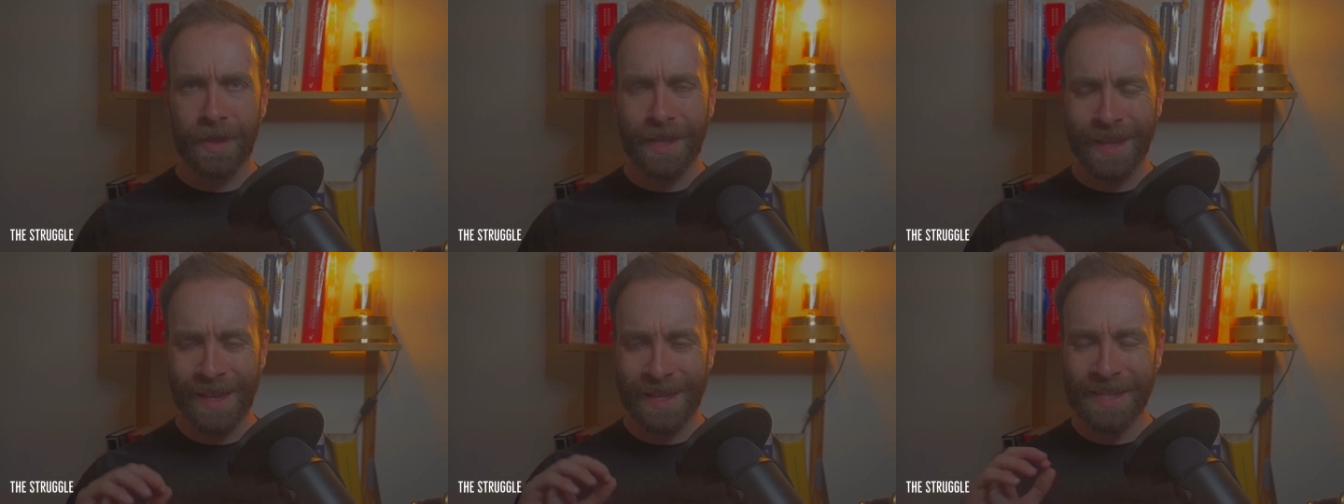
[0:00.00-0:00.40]

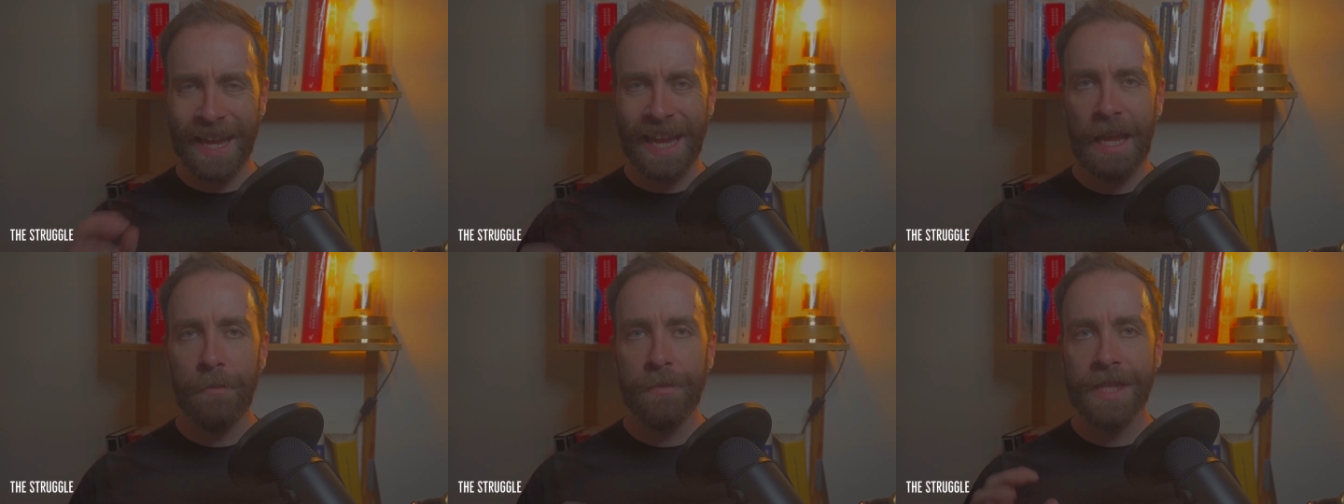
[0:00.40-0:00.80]
It's
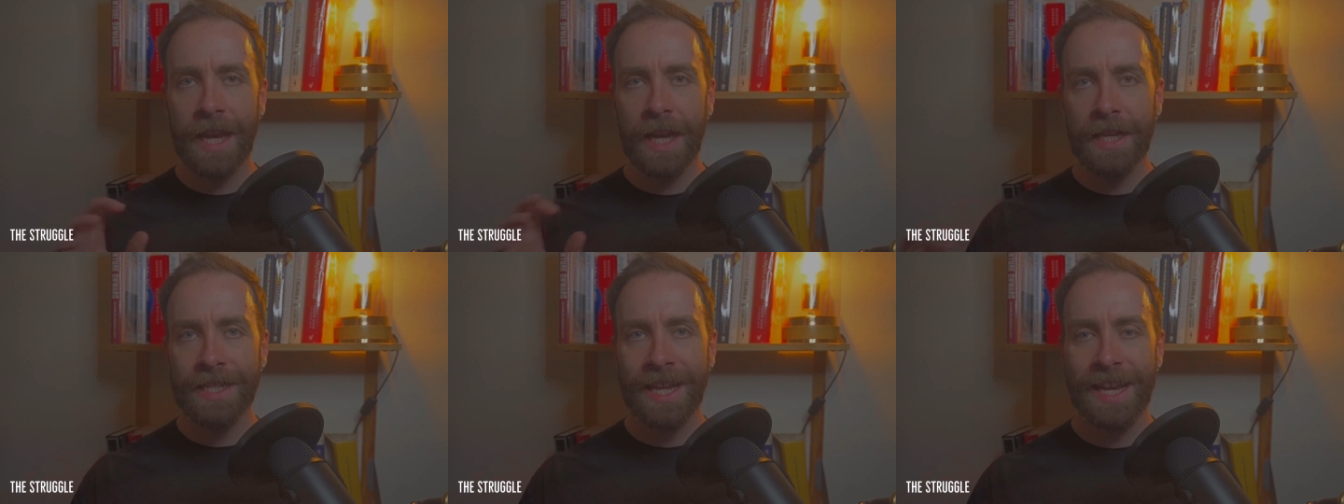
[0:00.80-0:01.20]
aimed
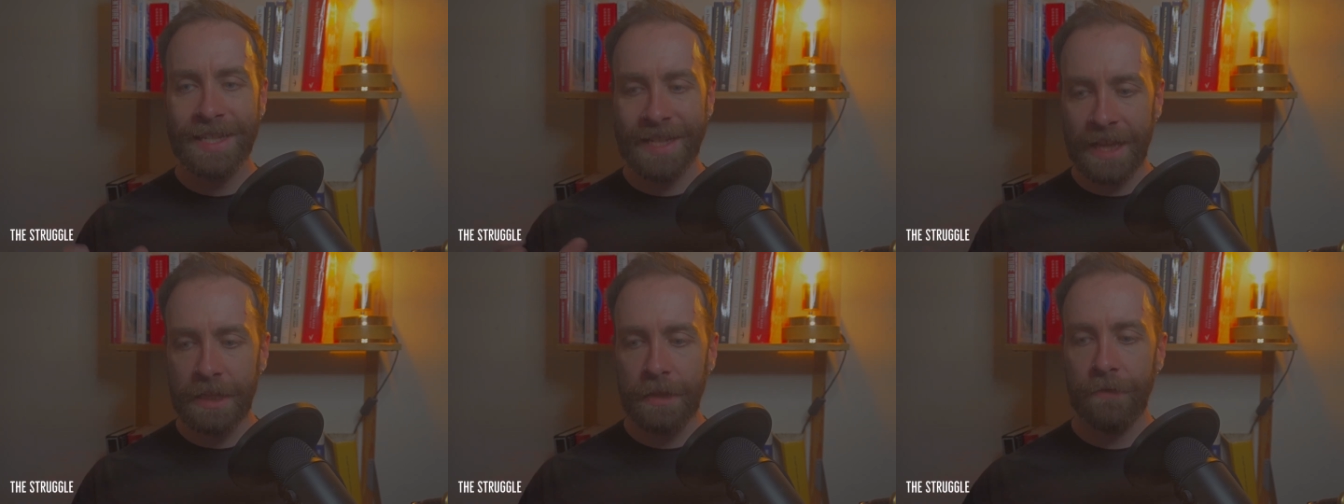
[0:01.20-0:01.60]
at
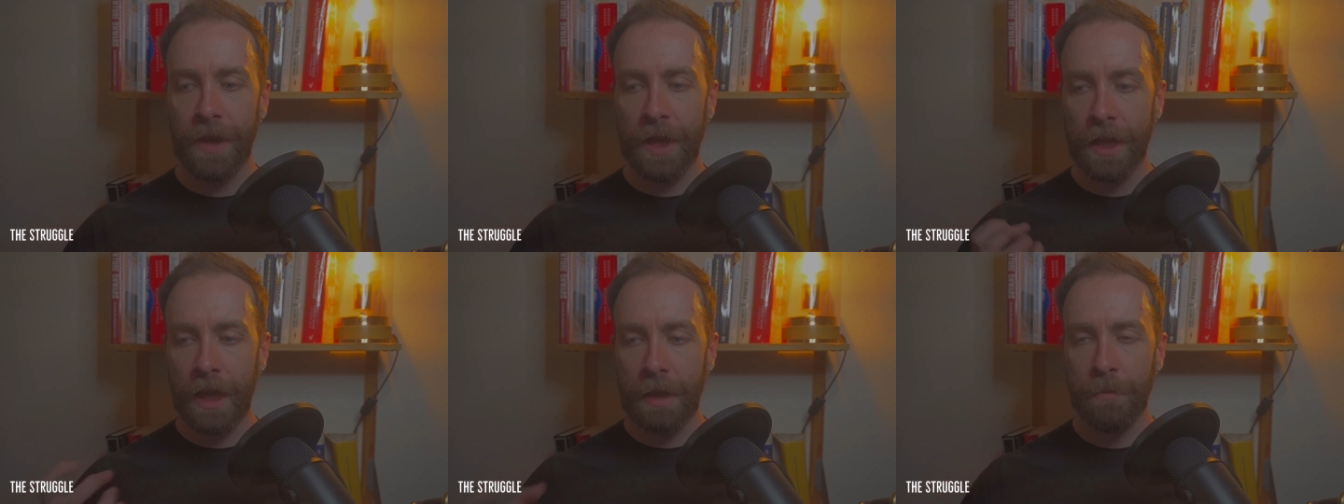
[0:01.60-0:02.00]

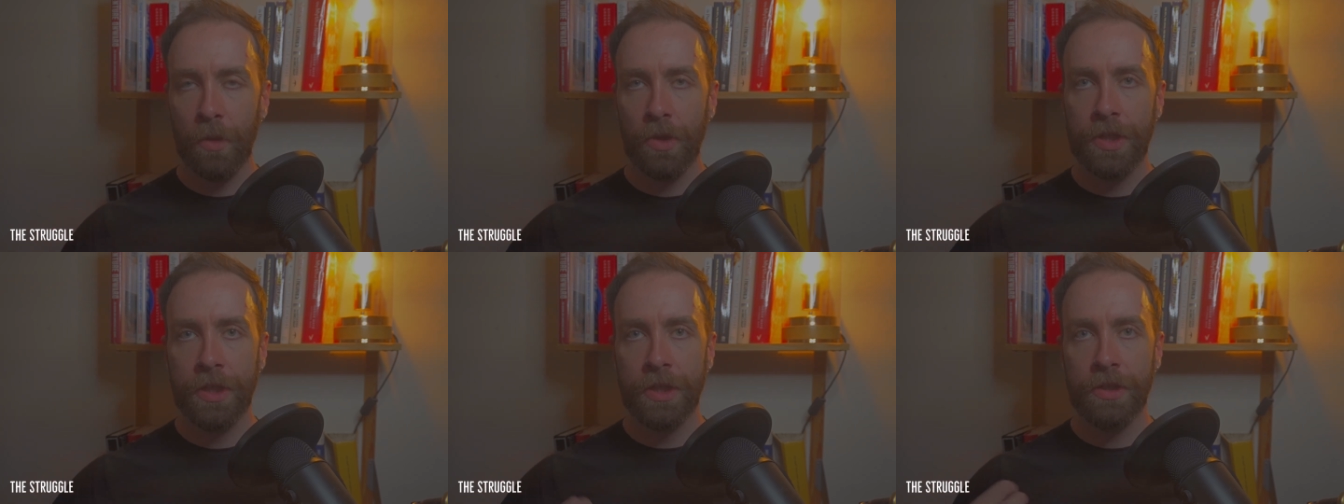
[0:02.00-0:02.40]
identifying
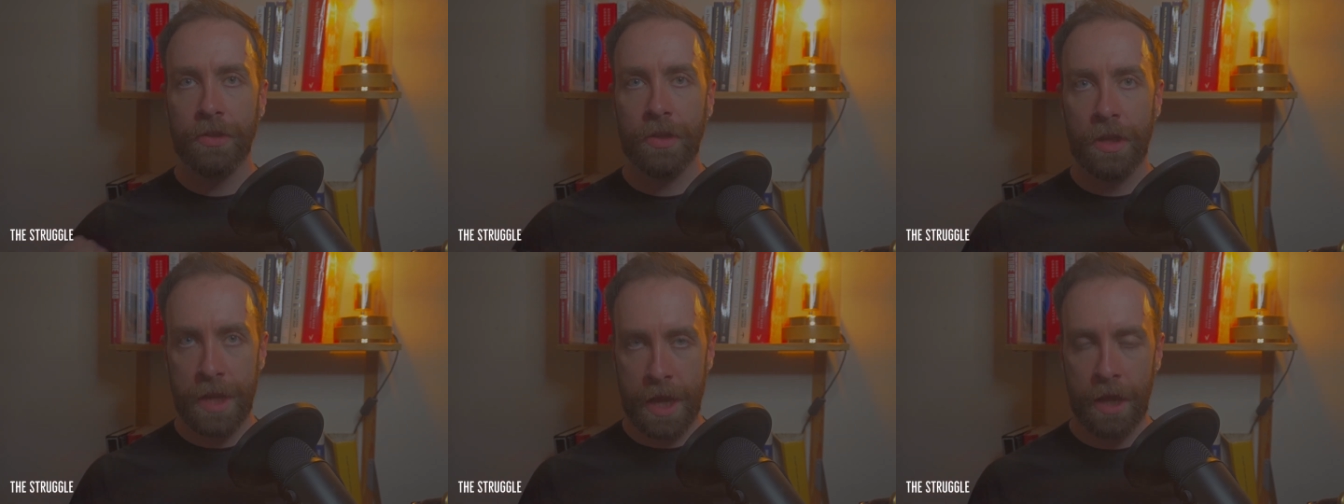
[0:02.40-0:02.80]
emotions
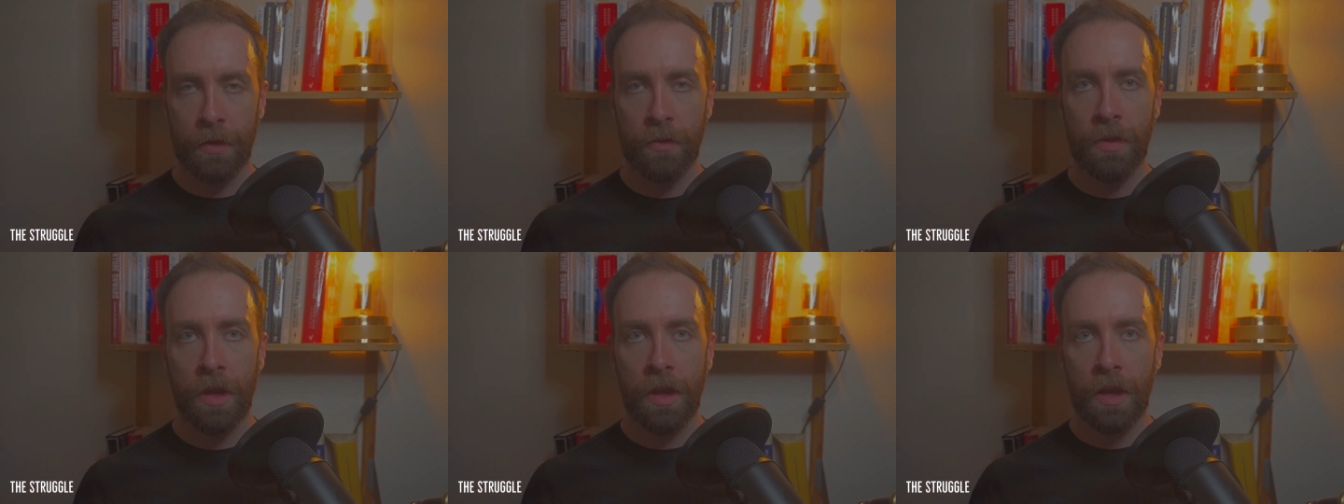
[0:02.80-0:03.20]
now